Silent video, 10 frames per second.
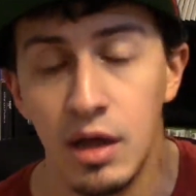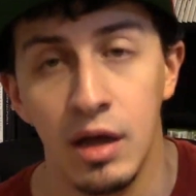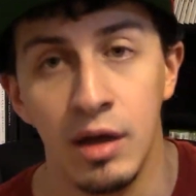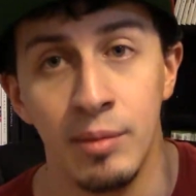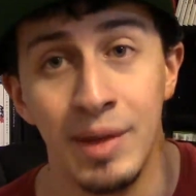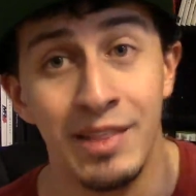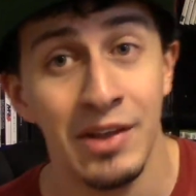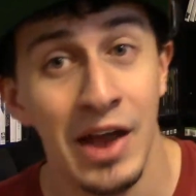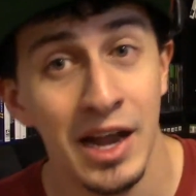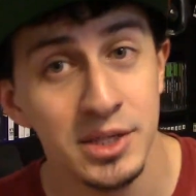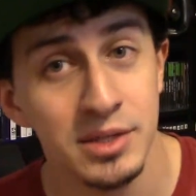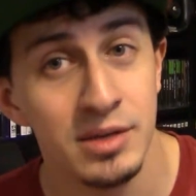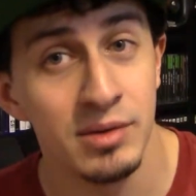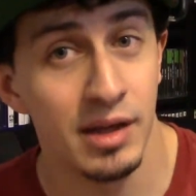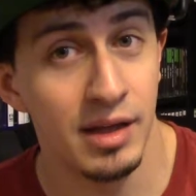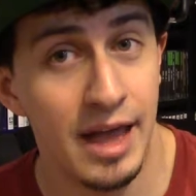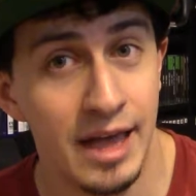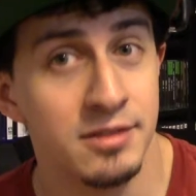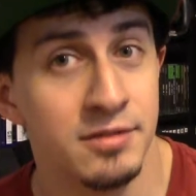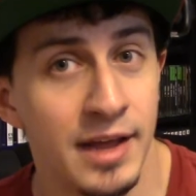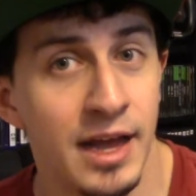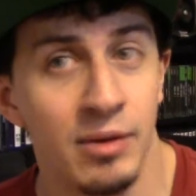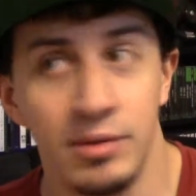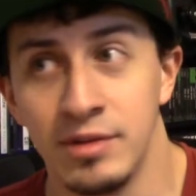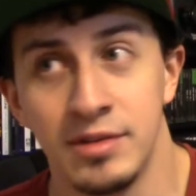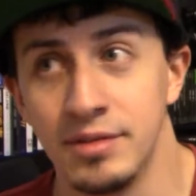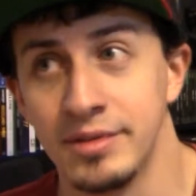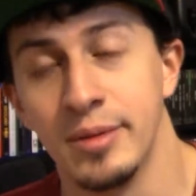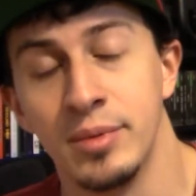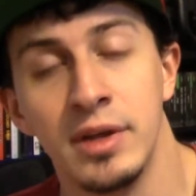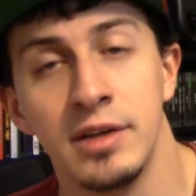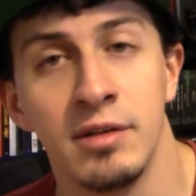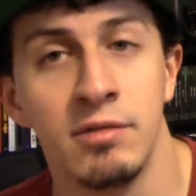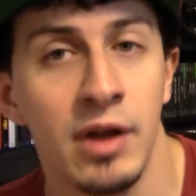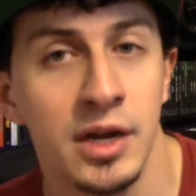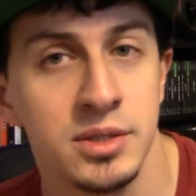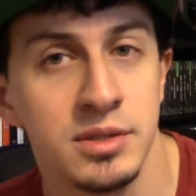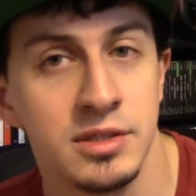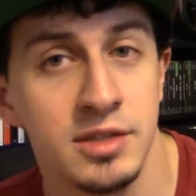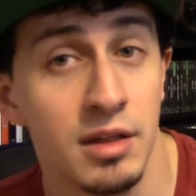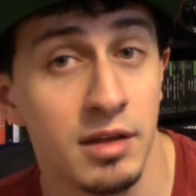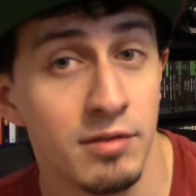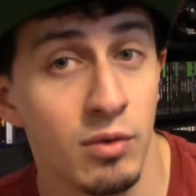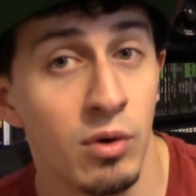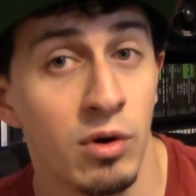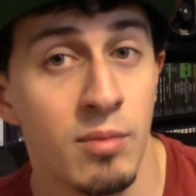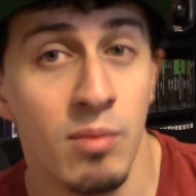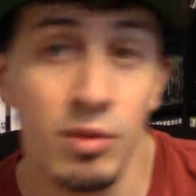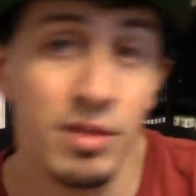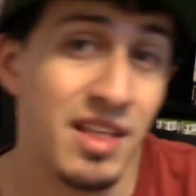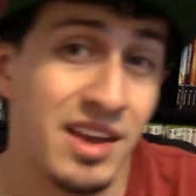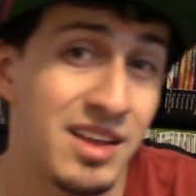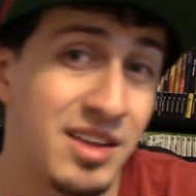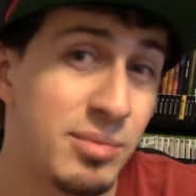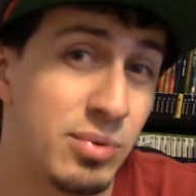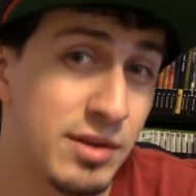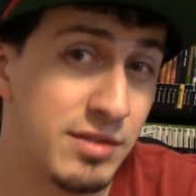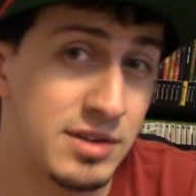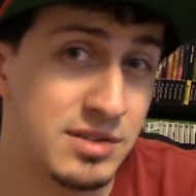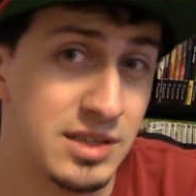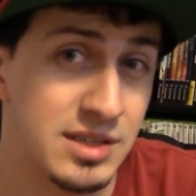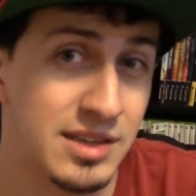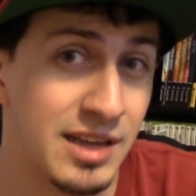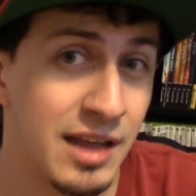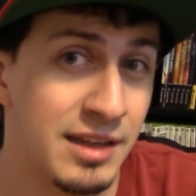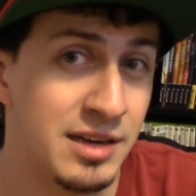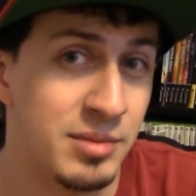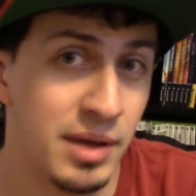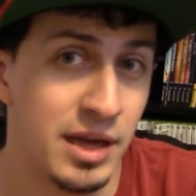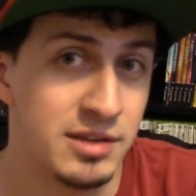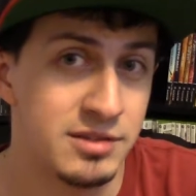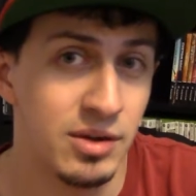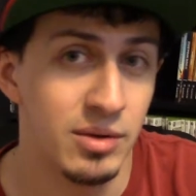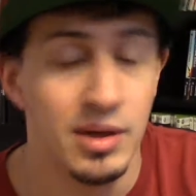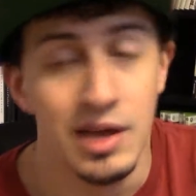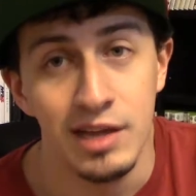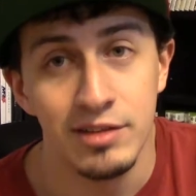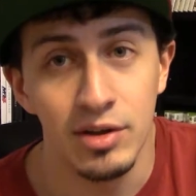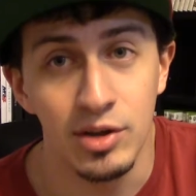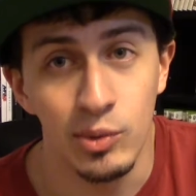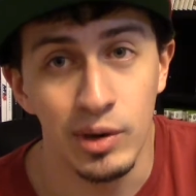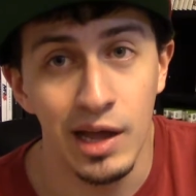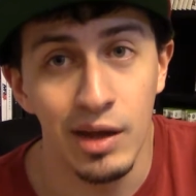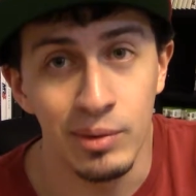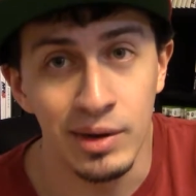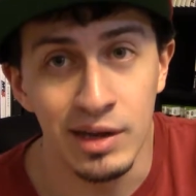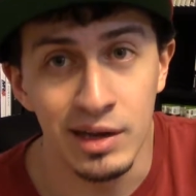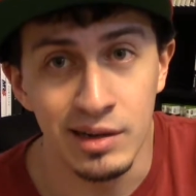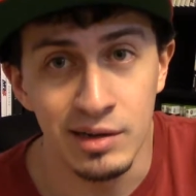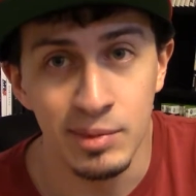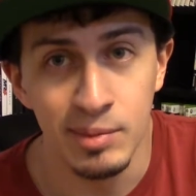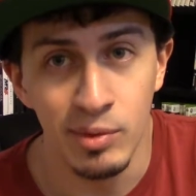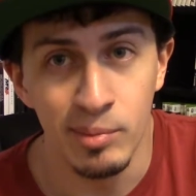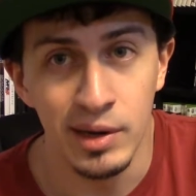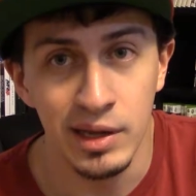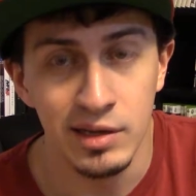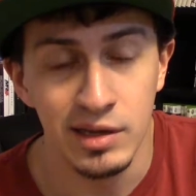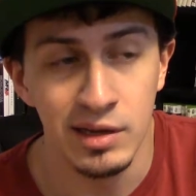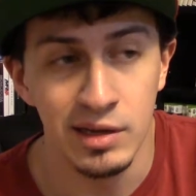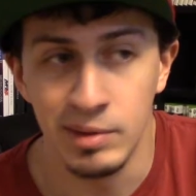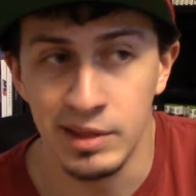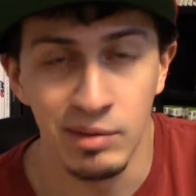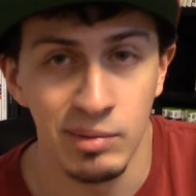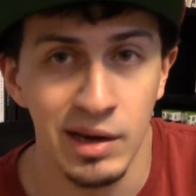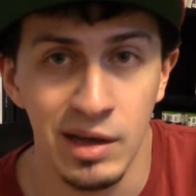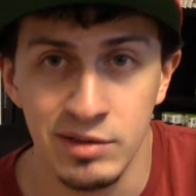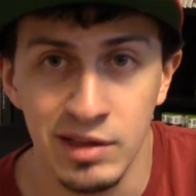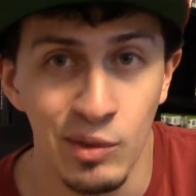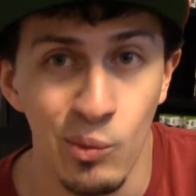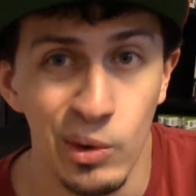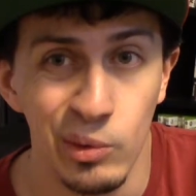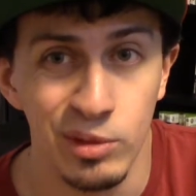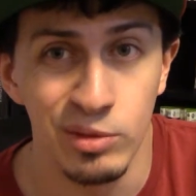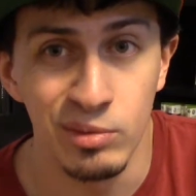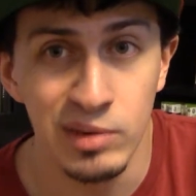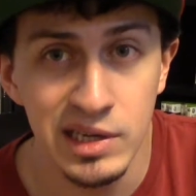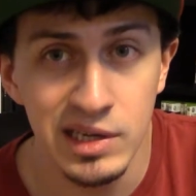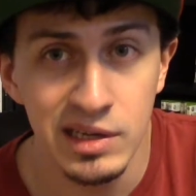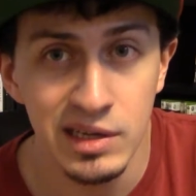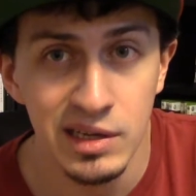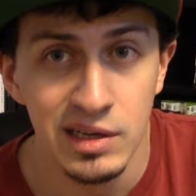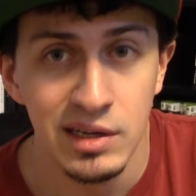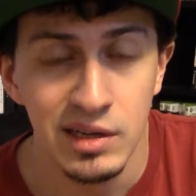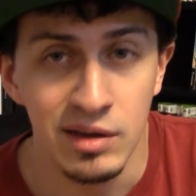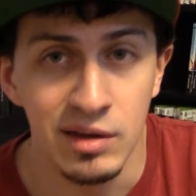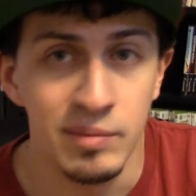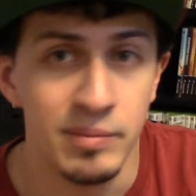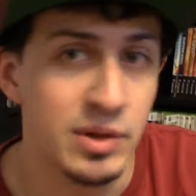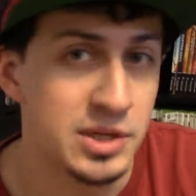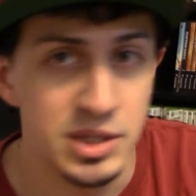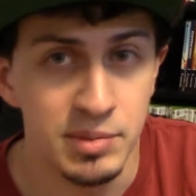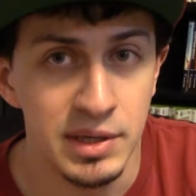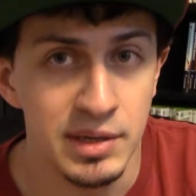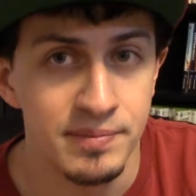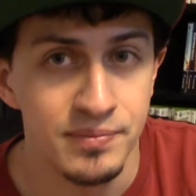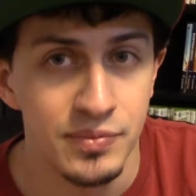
And they're actually, as of now, and there's still a couple days left, they're actually selling for more than they did previously to the guy that didn't pay it. So it's all going to work out. We're going to get a little bit more money. I think right now it's at like 103 plus shipping.